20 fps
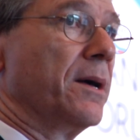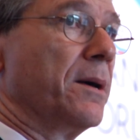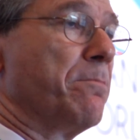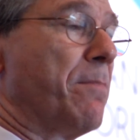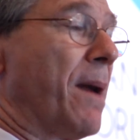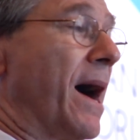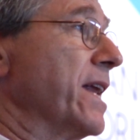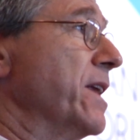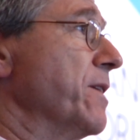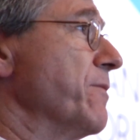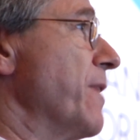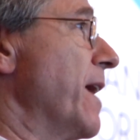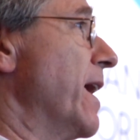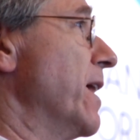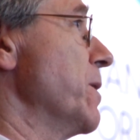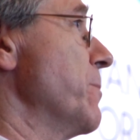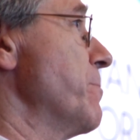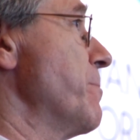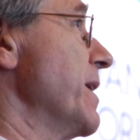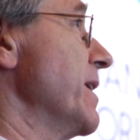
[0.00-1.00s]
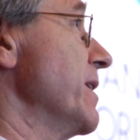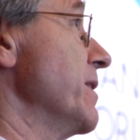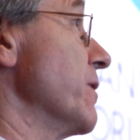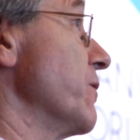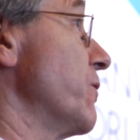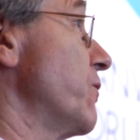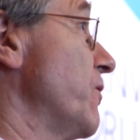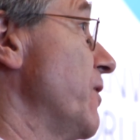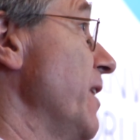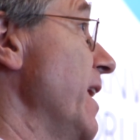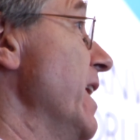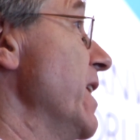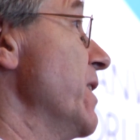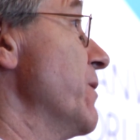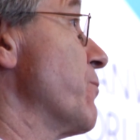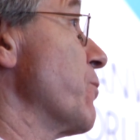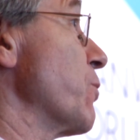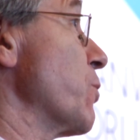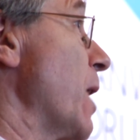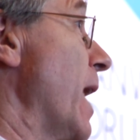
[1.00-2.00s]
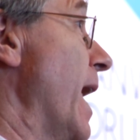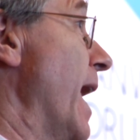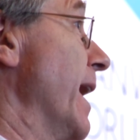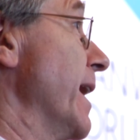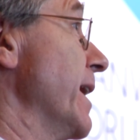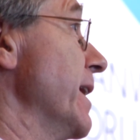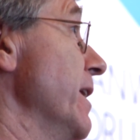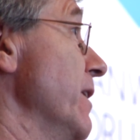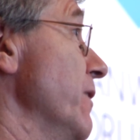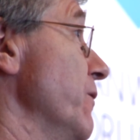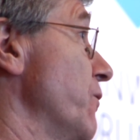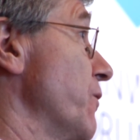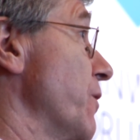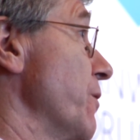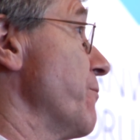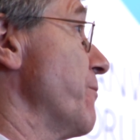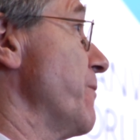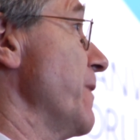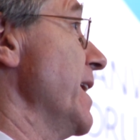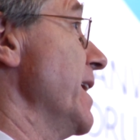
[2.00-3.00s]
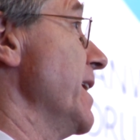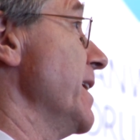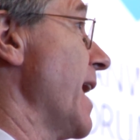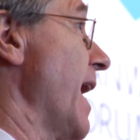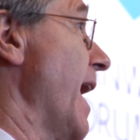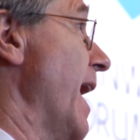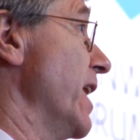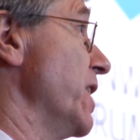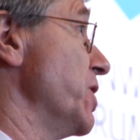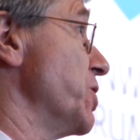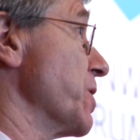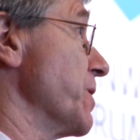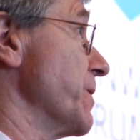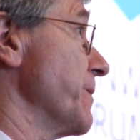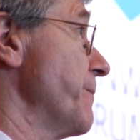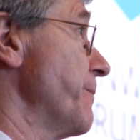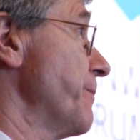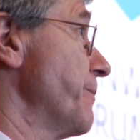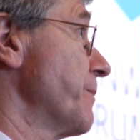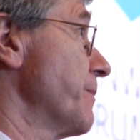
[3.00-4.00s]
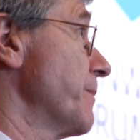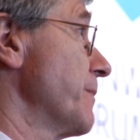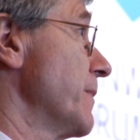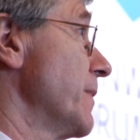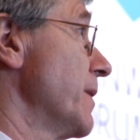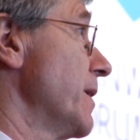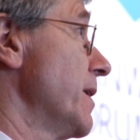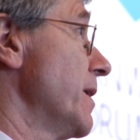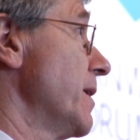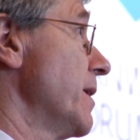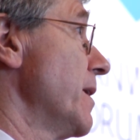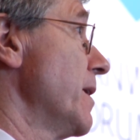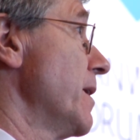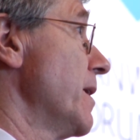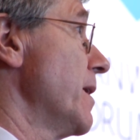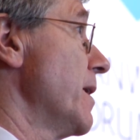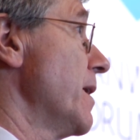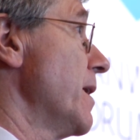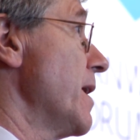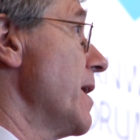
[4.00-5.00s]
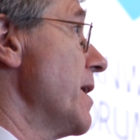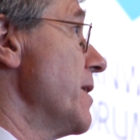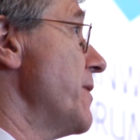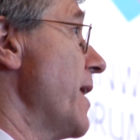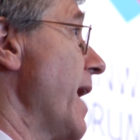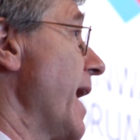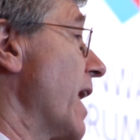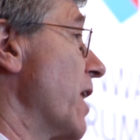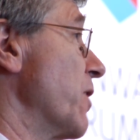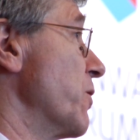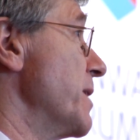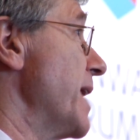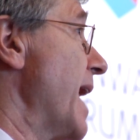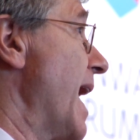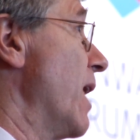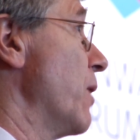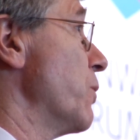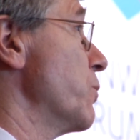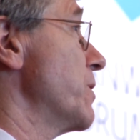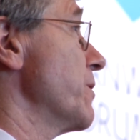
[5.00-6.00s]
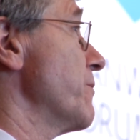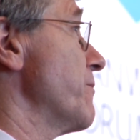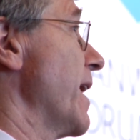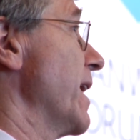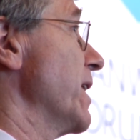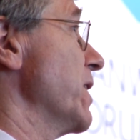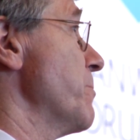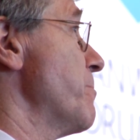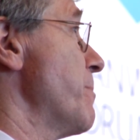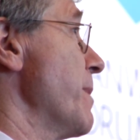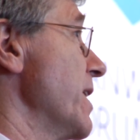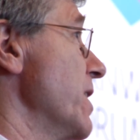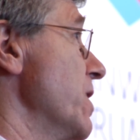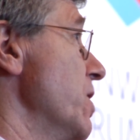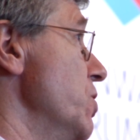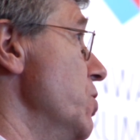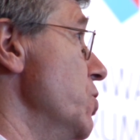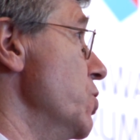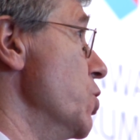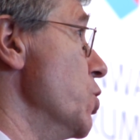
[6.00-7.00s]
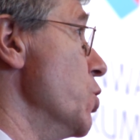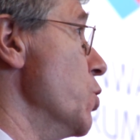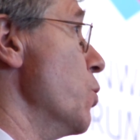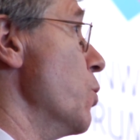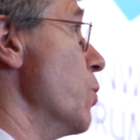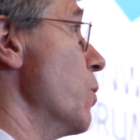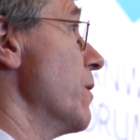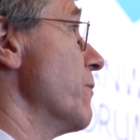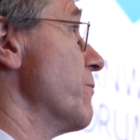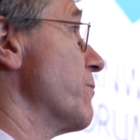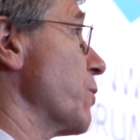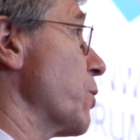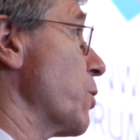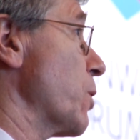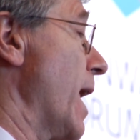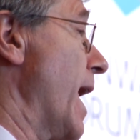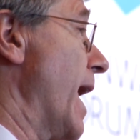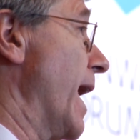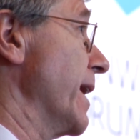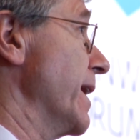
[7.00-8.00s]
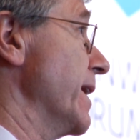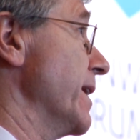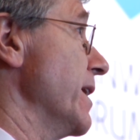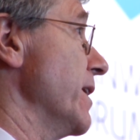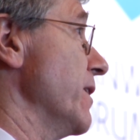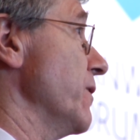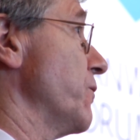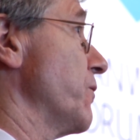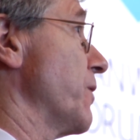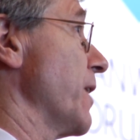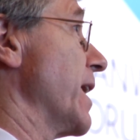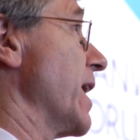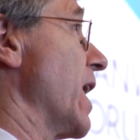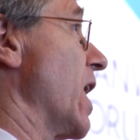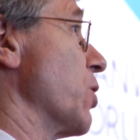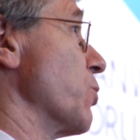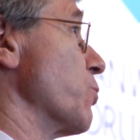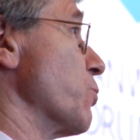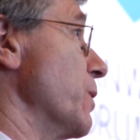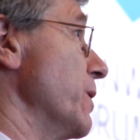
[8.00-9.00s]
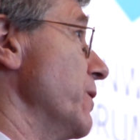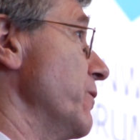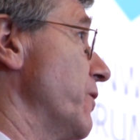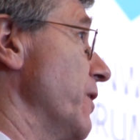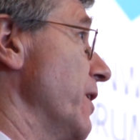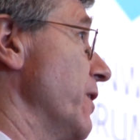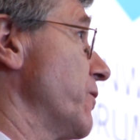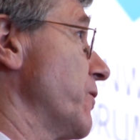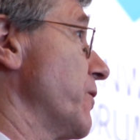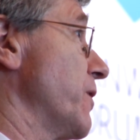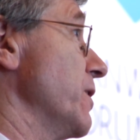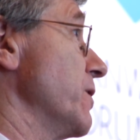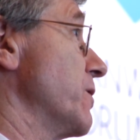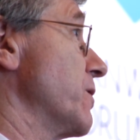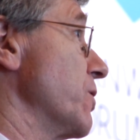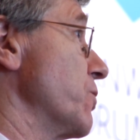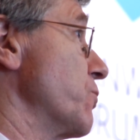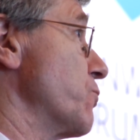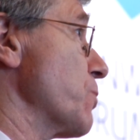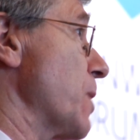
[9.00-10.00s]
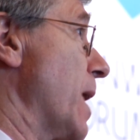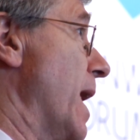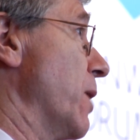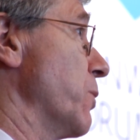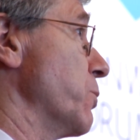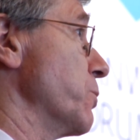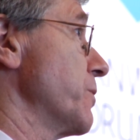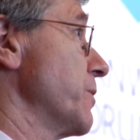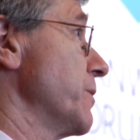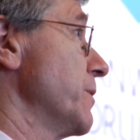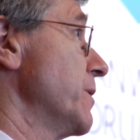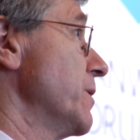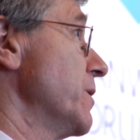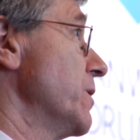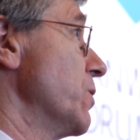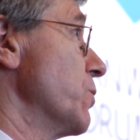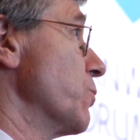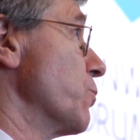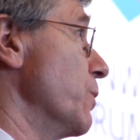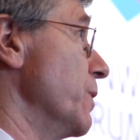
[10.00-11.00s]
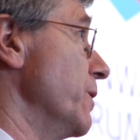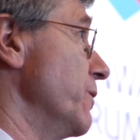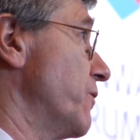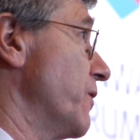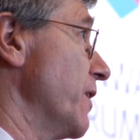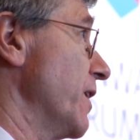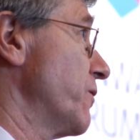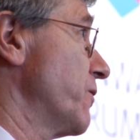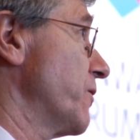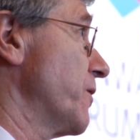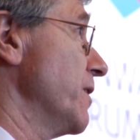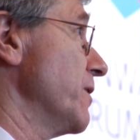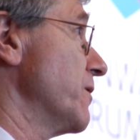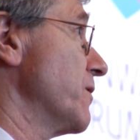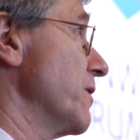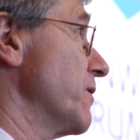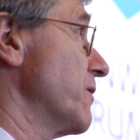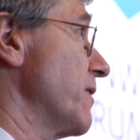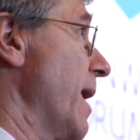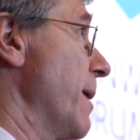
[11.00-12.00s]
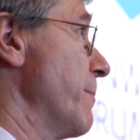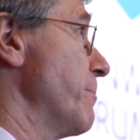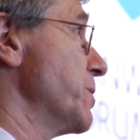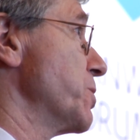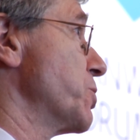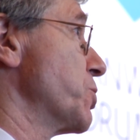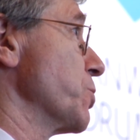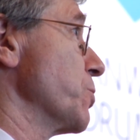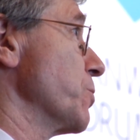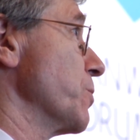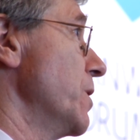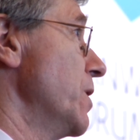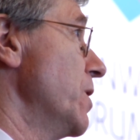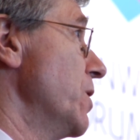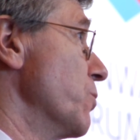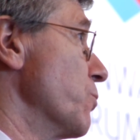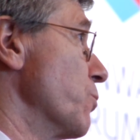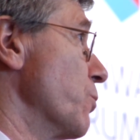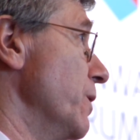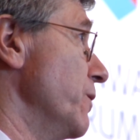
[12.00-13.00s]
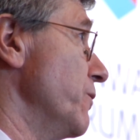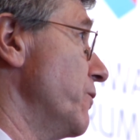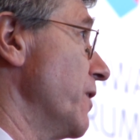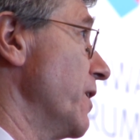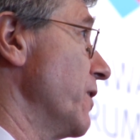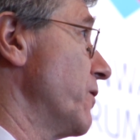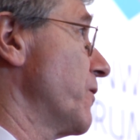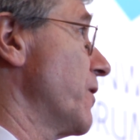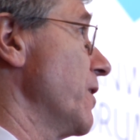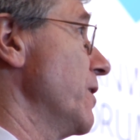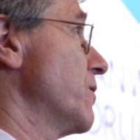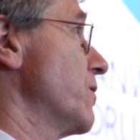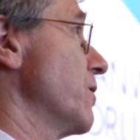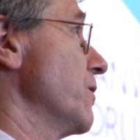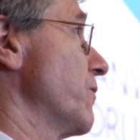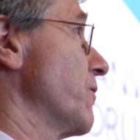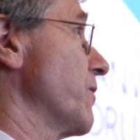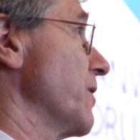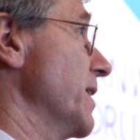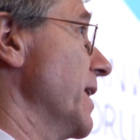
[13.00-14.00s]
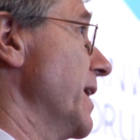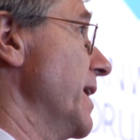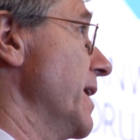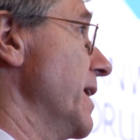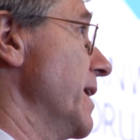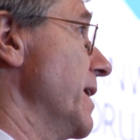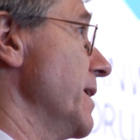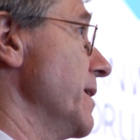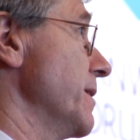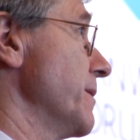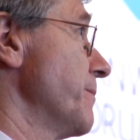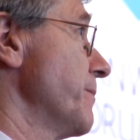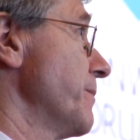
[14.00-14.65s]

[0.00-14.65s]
by developing the seed varieties to feed Asia. They are now developing new varieties that are resistant to drought, resistant to temperature, resistant to salinity.